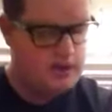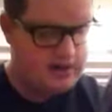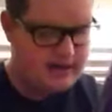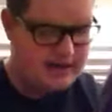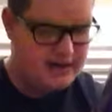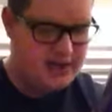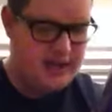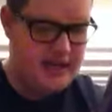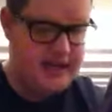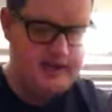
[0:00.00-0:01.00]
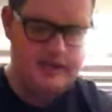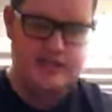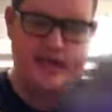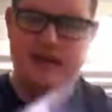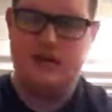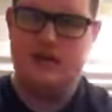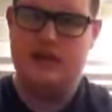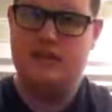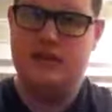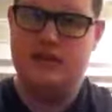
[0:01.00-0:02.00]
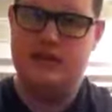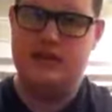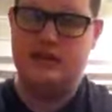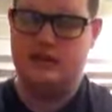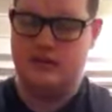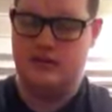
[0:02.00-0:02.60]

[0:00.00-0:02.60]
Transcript: Rated G, and it's 91 minutes.